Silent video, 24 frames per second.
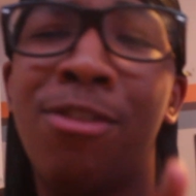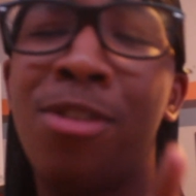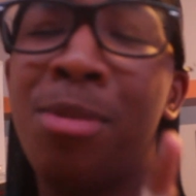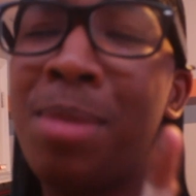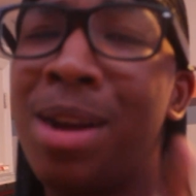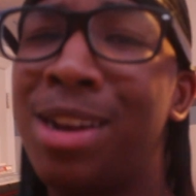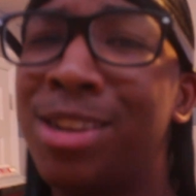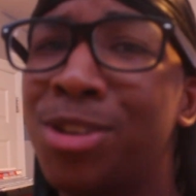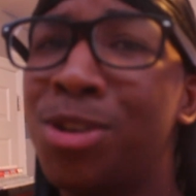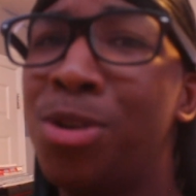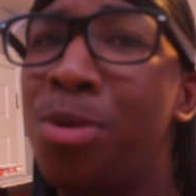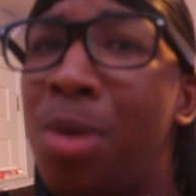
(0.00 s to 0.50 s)
from
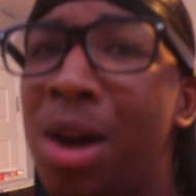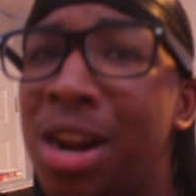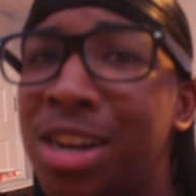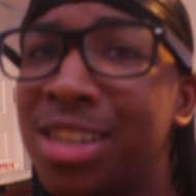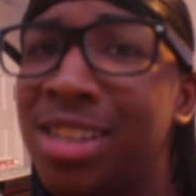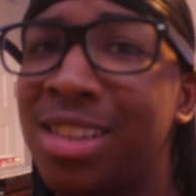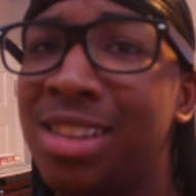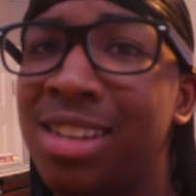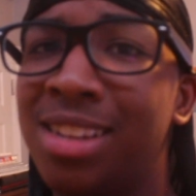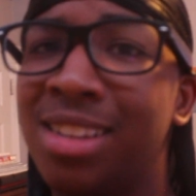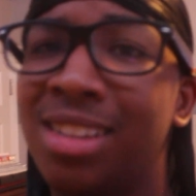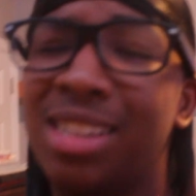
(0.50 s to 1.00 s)
my school
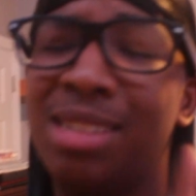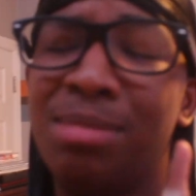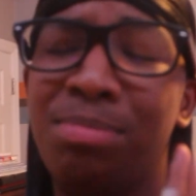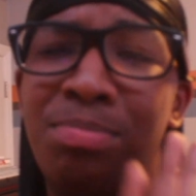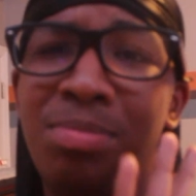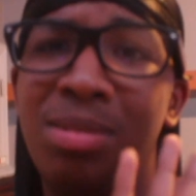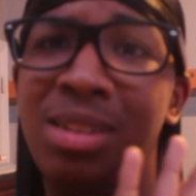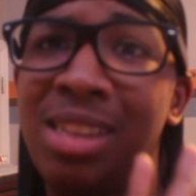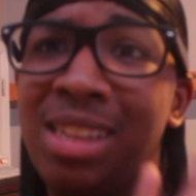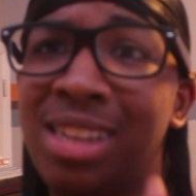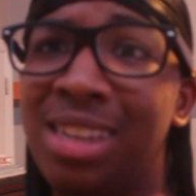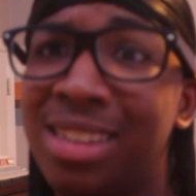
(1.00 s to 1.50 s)
watching this,
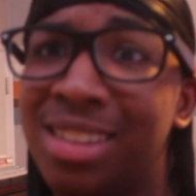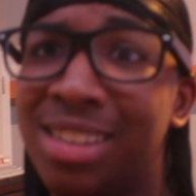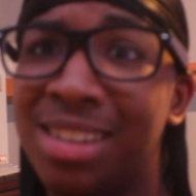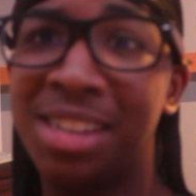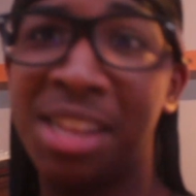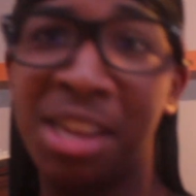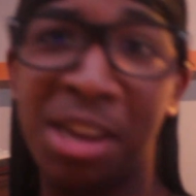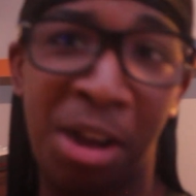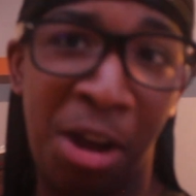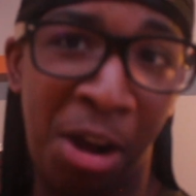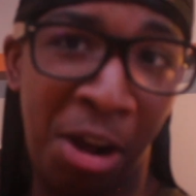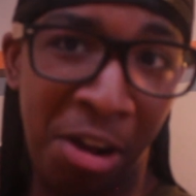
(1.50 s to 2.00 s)
please
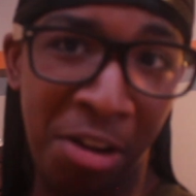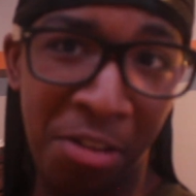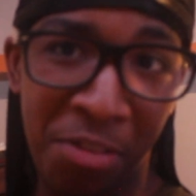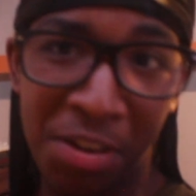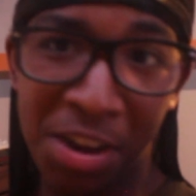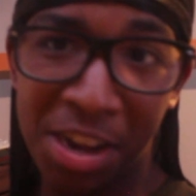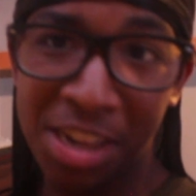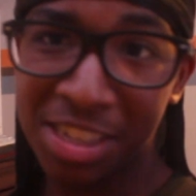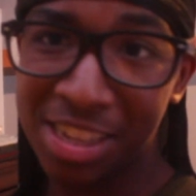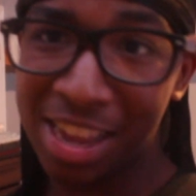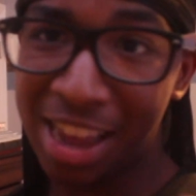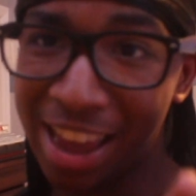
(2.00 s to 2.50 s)
click off,
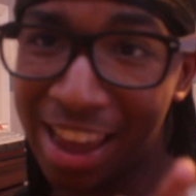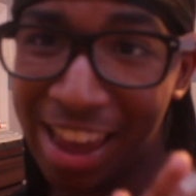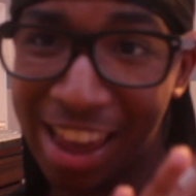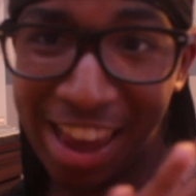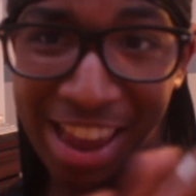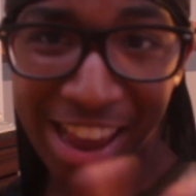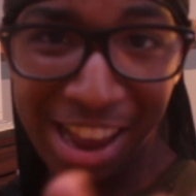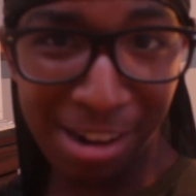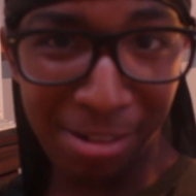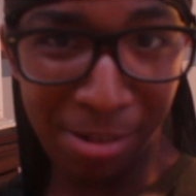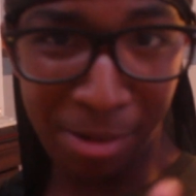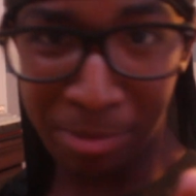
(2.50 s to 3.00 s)
because I
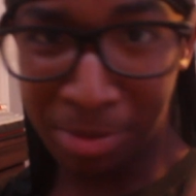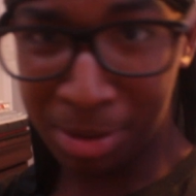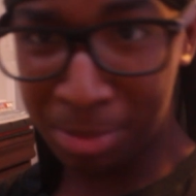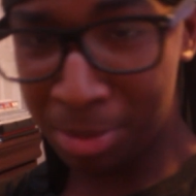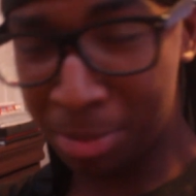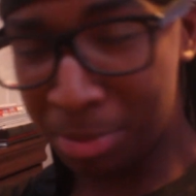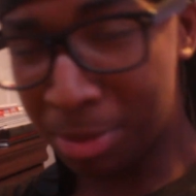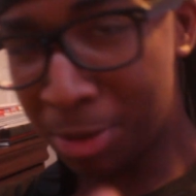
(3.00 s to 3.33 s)
hate when people